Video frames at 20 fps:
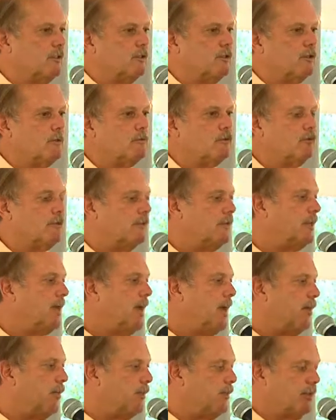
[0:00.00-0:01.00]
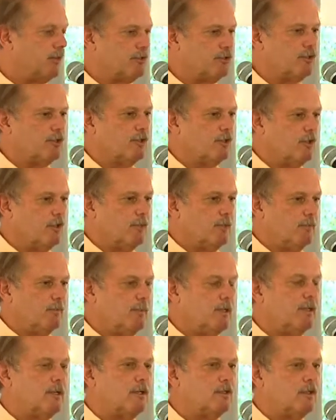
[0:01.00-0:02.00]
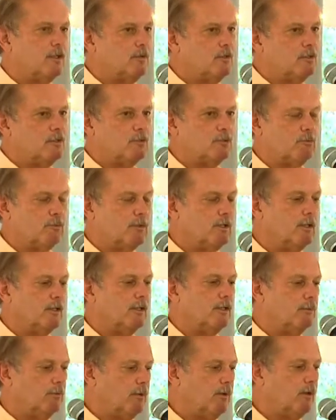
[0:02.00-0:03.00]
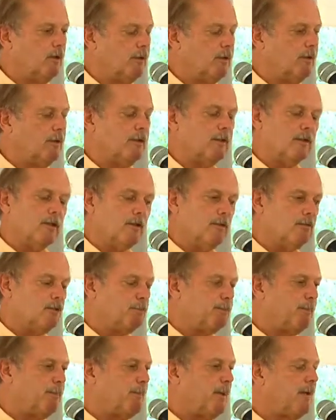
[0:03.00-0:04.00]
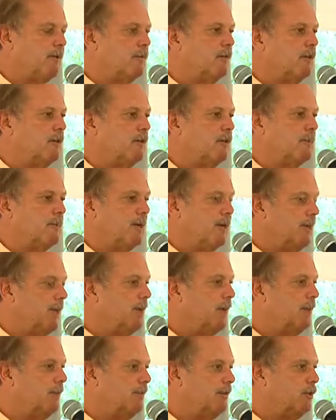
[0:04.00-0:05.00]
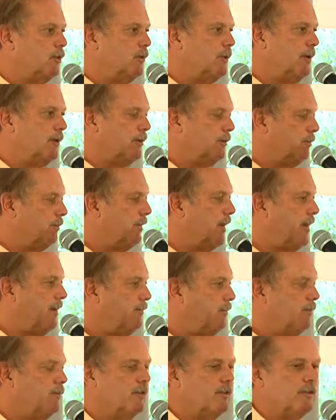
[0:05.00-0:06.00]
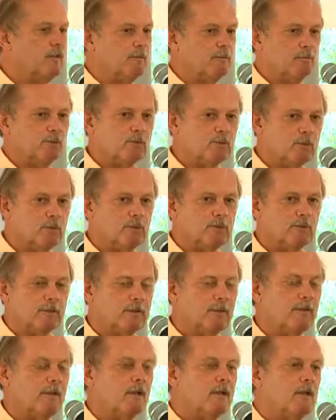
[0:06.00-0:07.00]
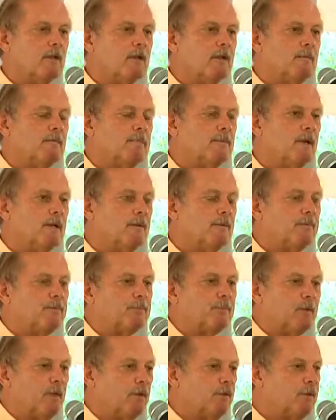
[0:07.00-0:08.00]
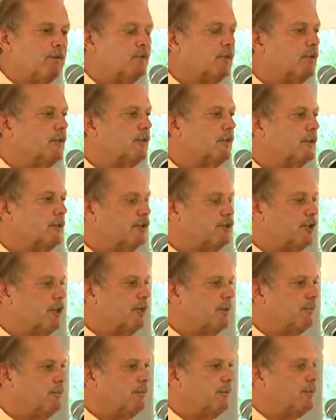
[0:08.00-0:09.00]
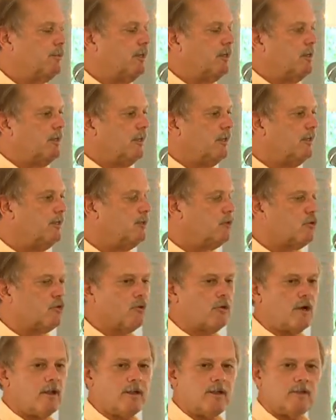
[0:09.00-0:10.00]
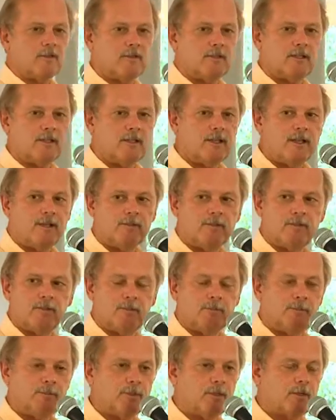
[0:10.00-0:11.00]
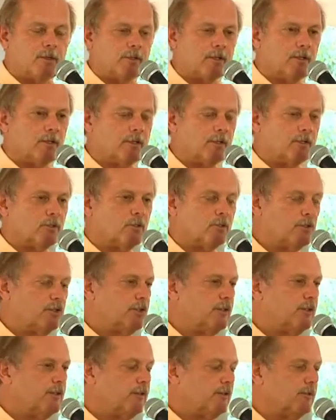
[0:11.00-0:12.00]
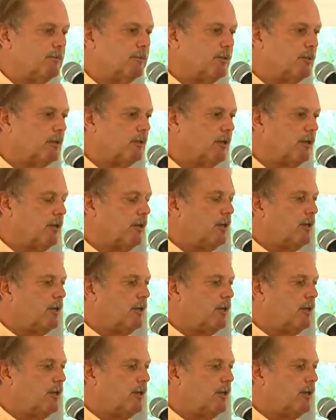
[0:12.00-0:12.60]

in terms of the ethics, because I was really, you know, it was pounded into my head that you had to have everything proven. But I'll give you a good example. In the trial at the end of the book, towards the end of the book,